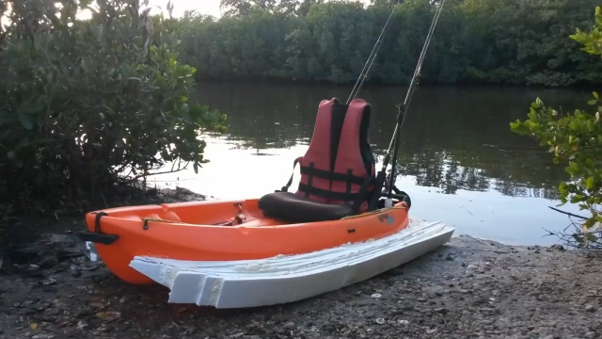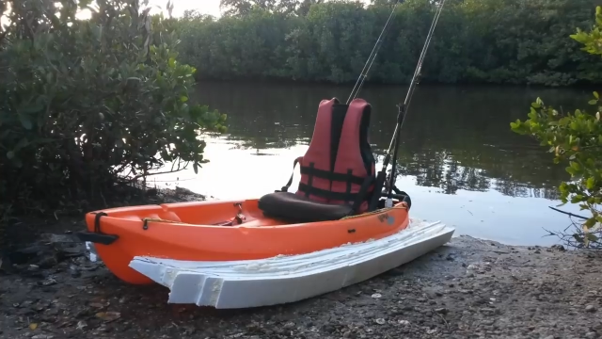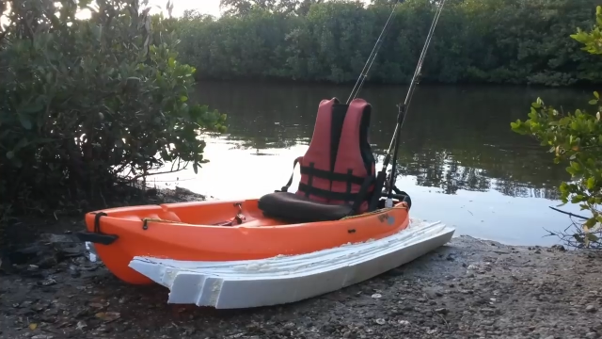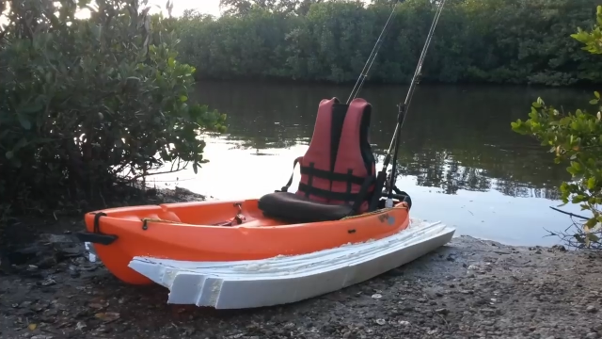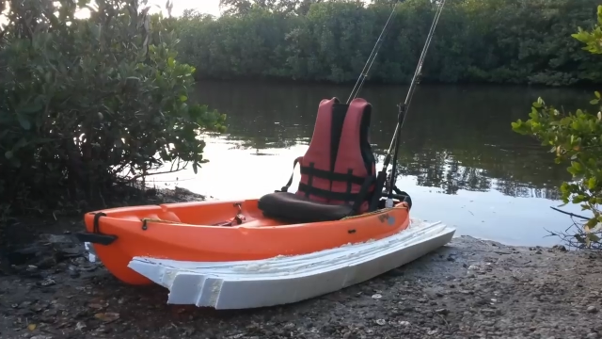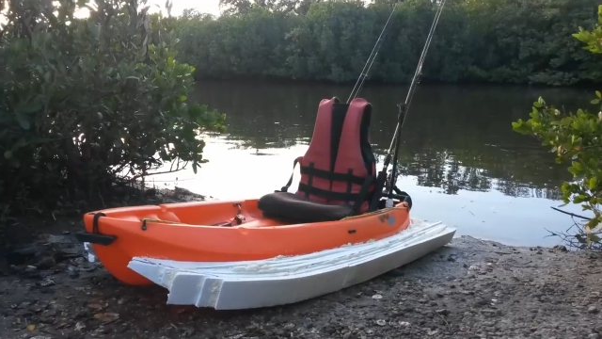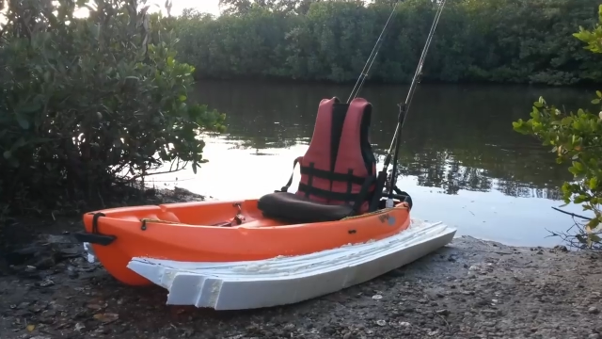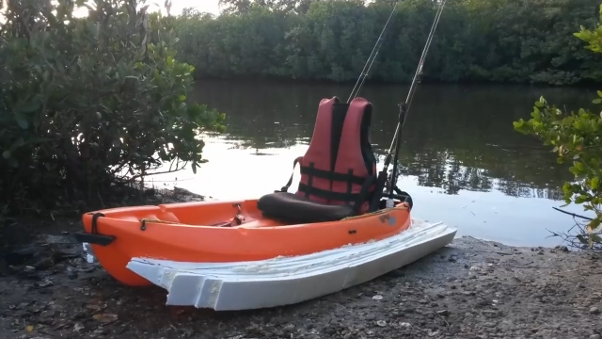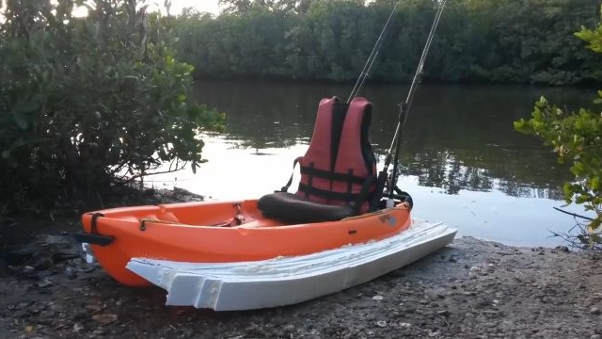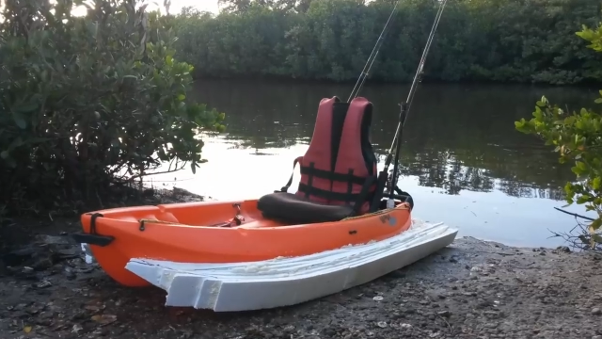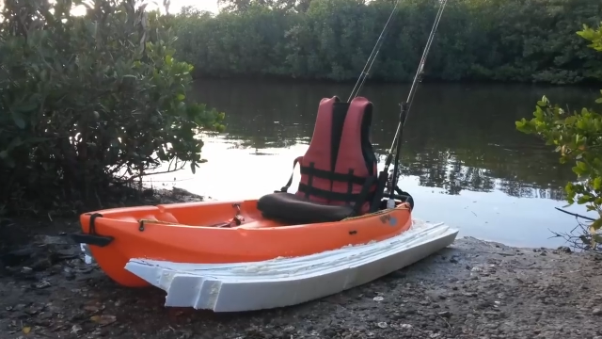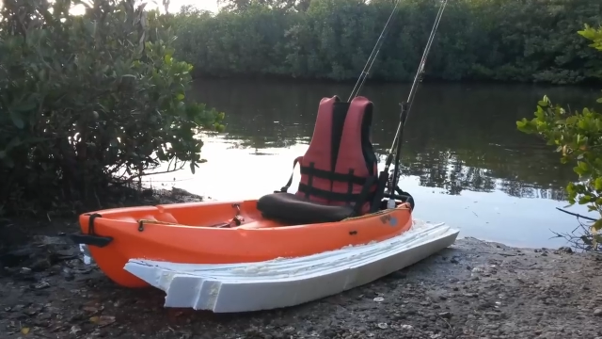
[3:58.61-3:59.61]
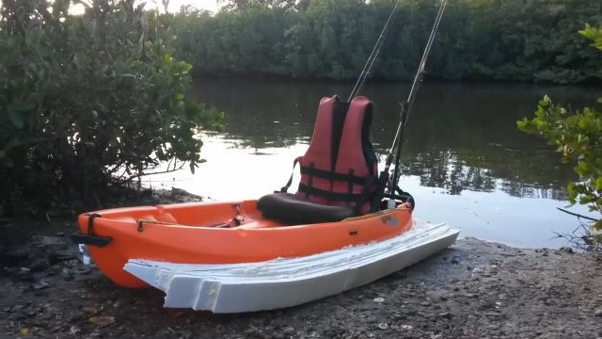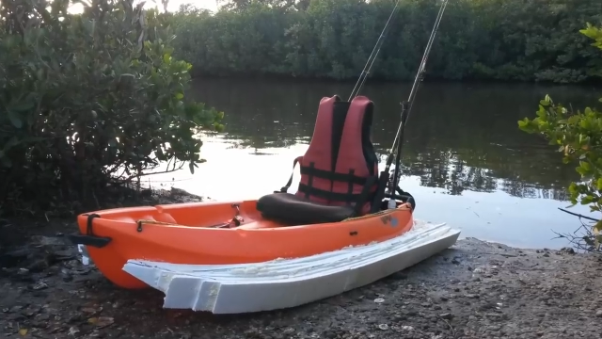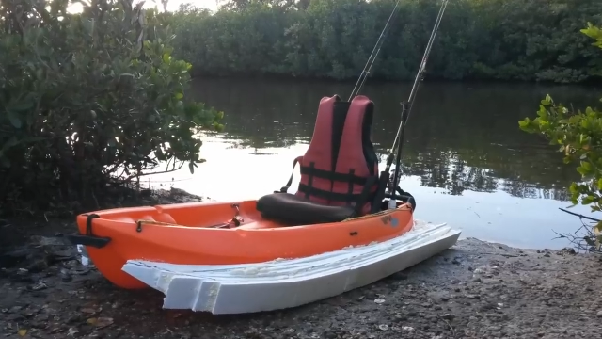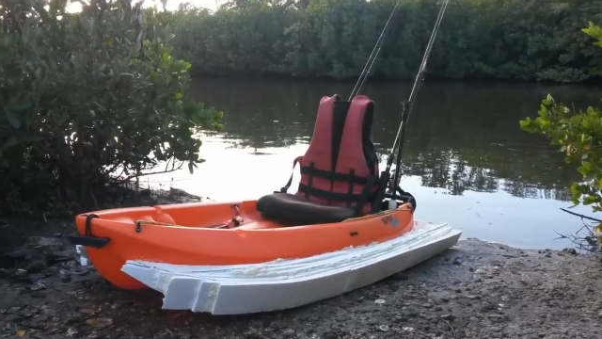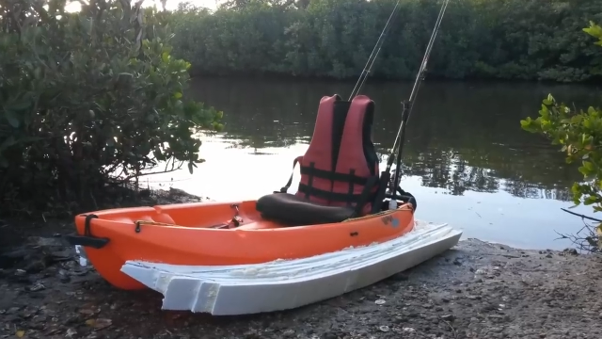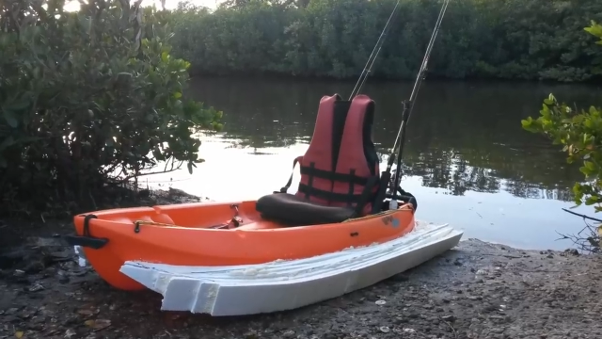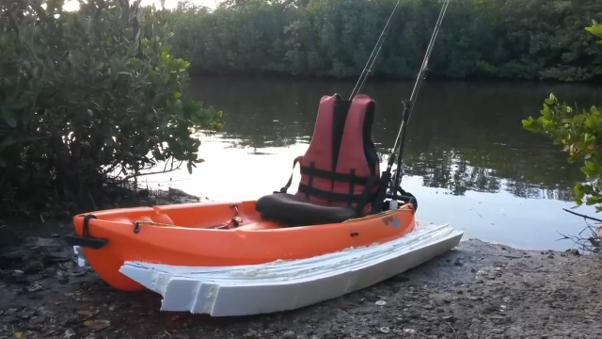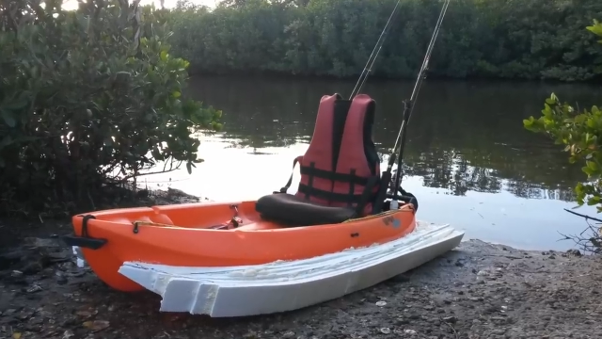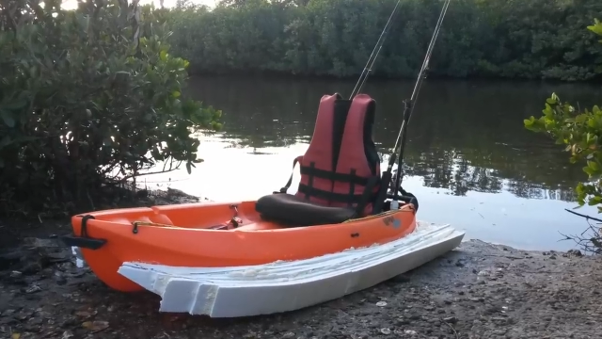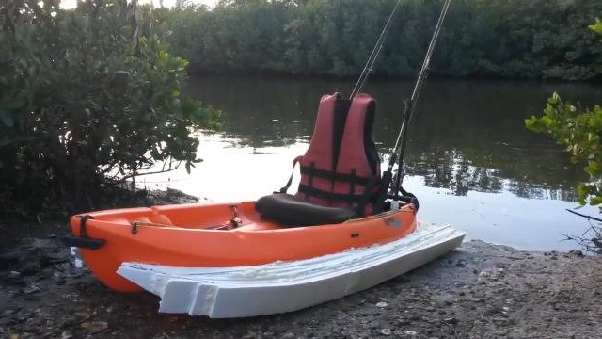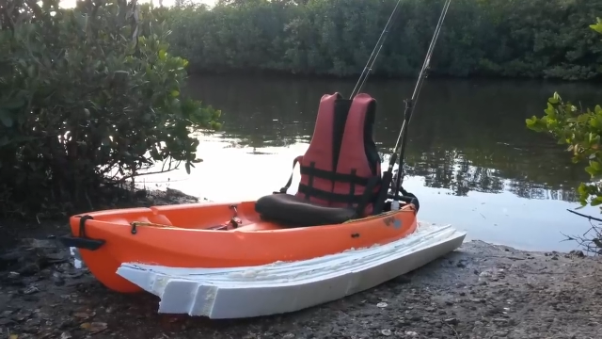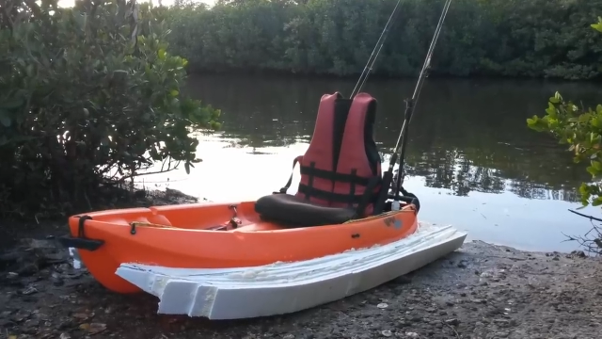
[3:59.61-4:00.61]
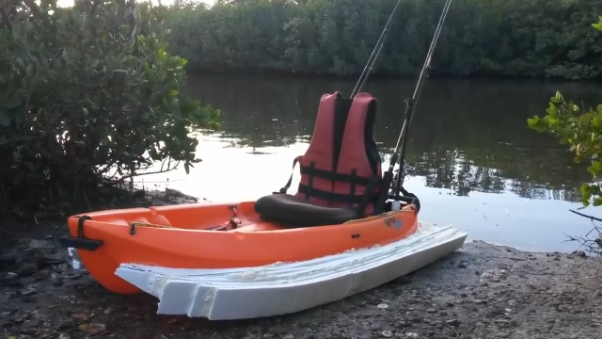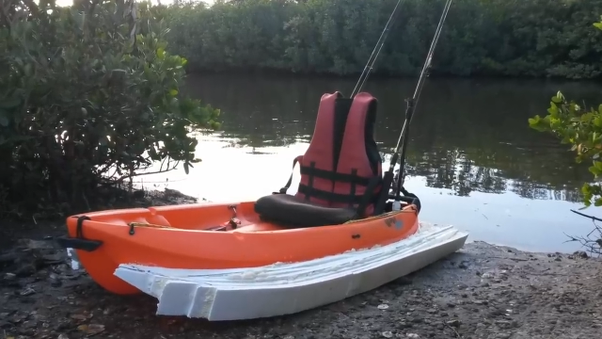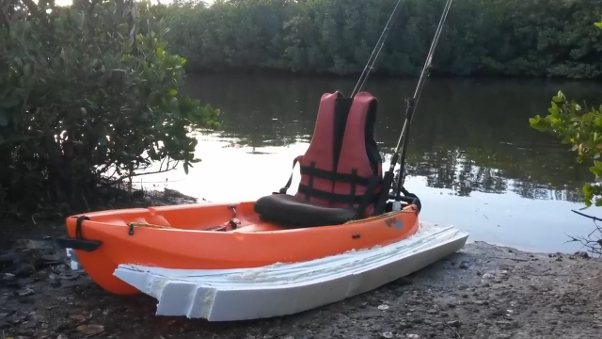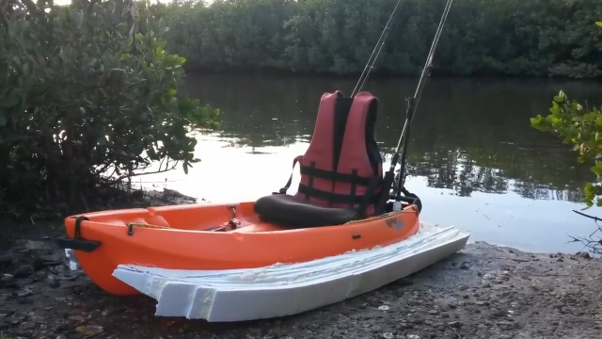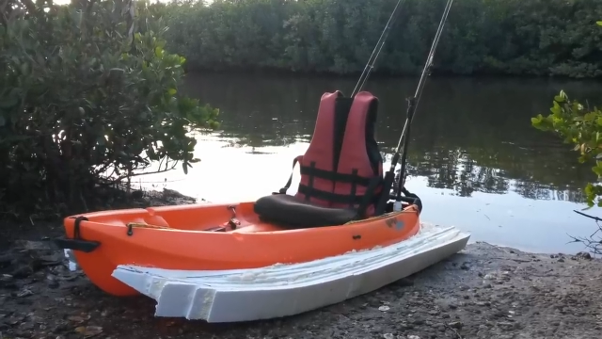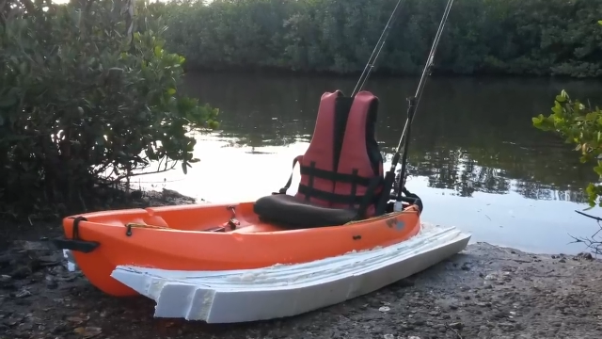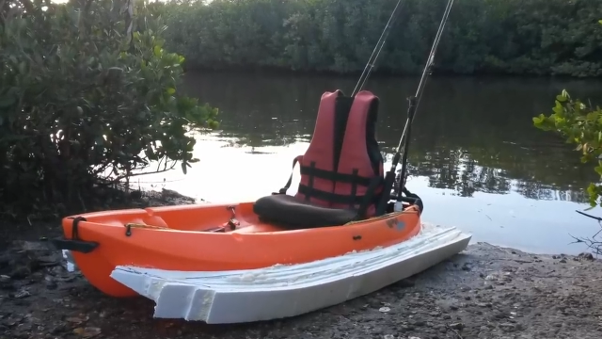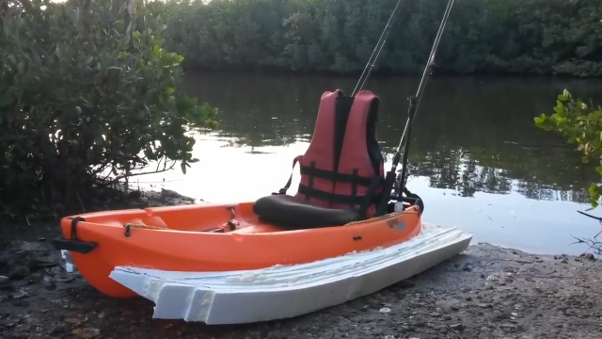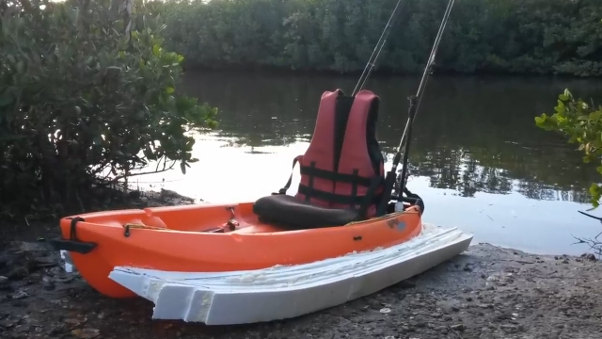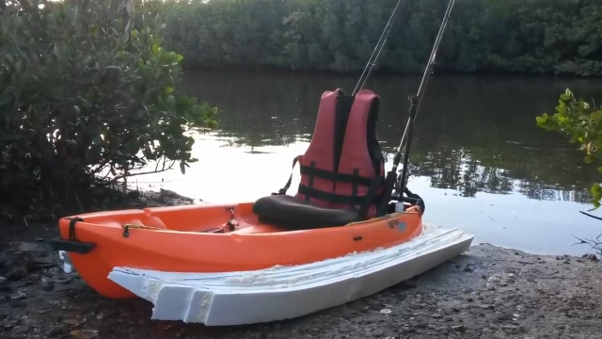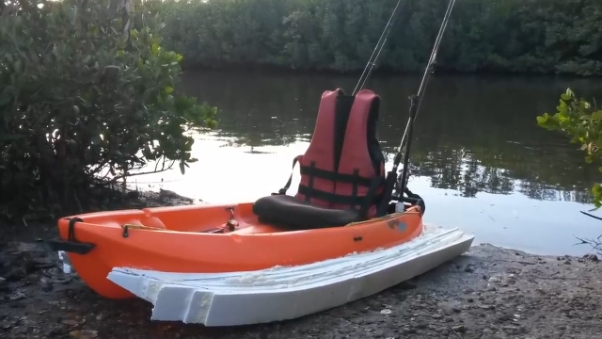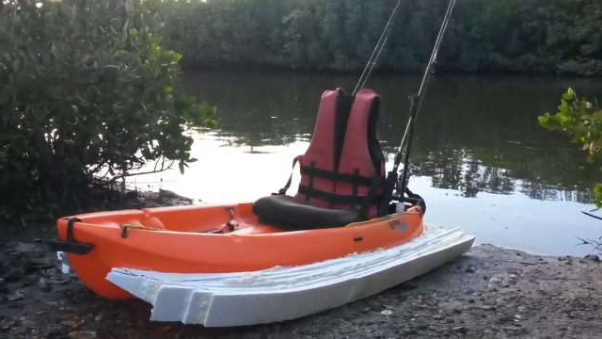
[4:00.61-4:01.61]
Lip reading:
(no speaker visible)